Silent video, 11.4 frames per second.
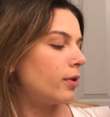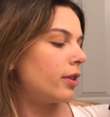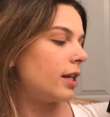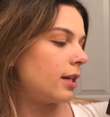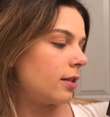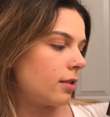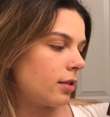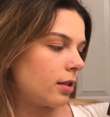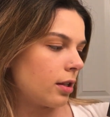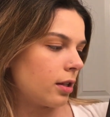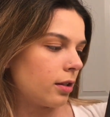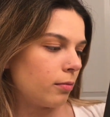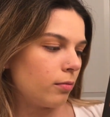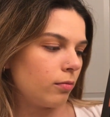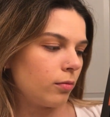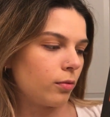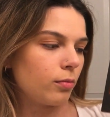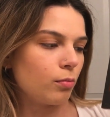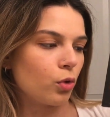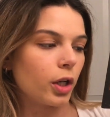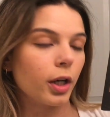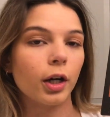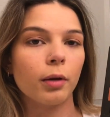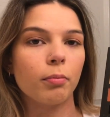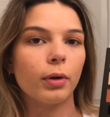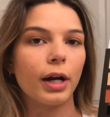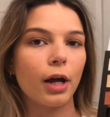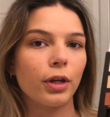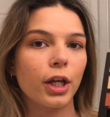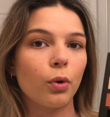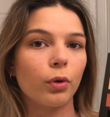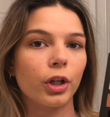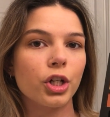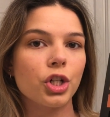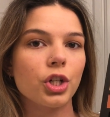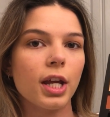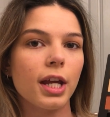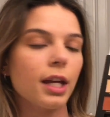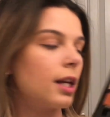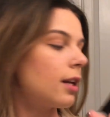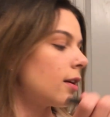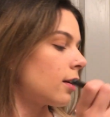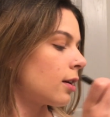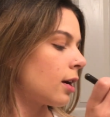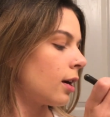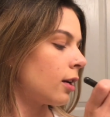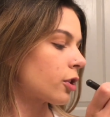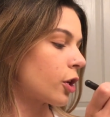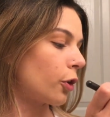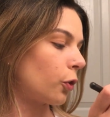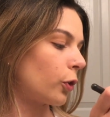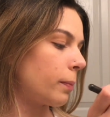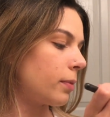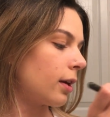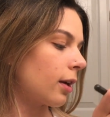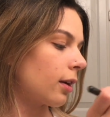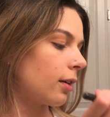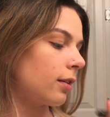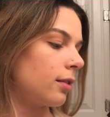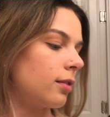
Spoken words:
with this more browny orange shade. It's called Cryptic.